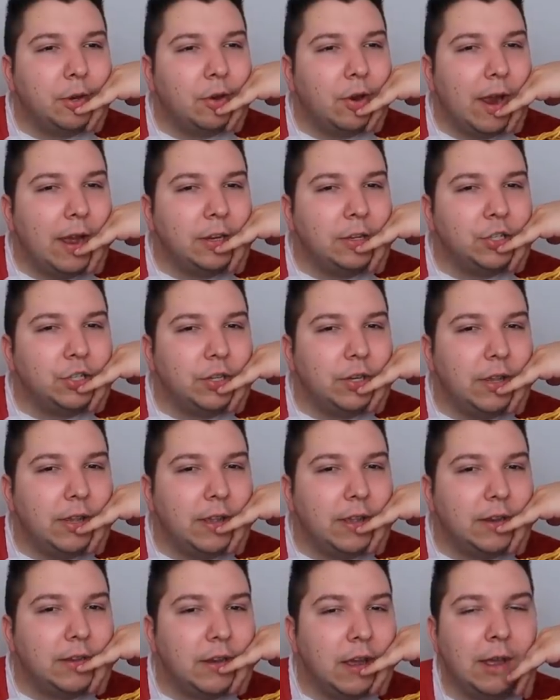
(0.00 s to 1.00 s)
crash,
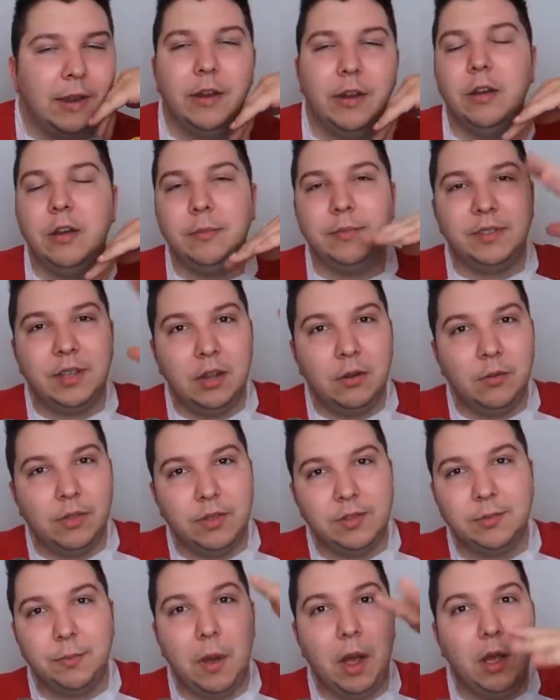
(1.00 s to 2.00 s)
and I know I'm saying it
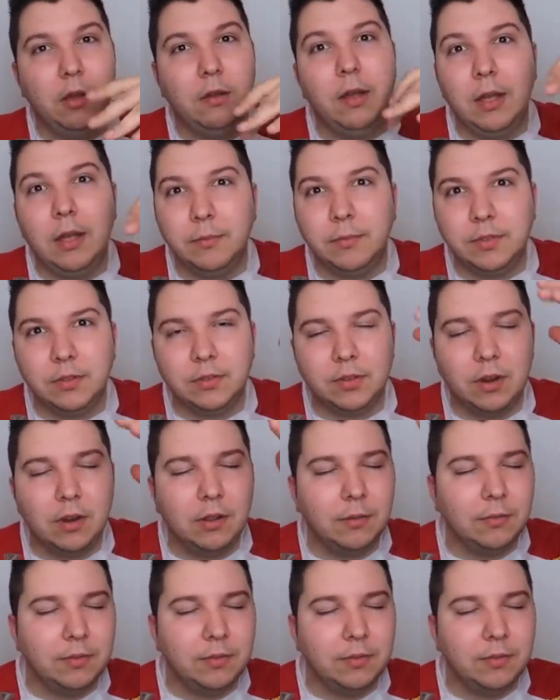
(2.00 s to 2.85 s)
with a smile on him, so sorry.